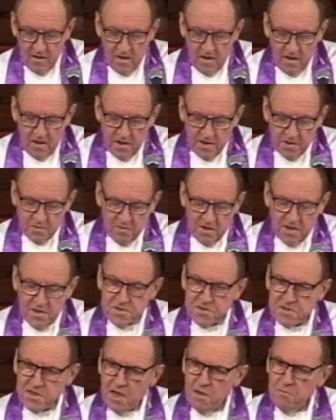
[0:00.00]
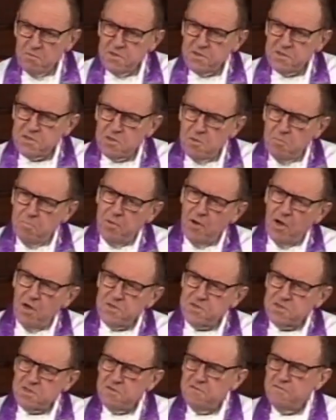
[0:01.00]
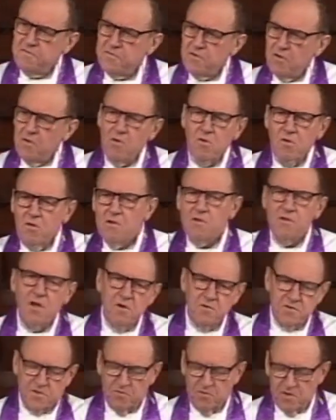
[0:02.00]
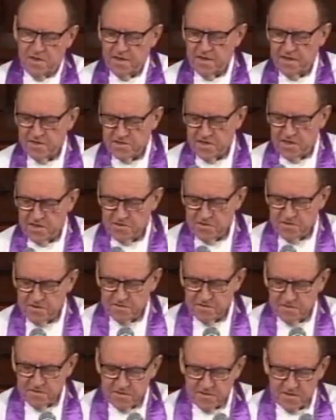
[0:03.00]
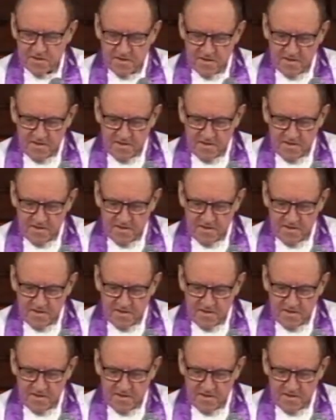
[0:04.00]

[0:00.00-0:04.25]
And whilst I was the boss of all those organizations,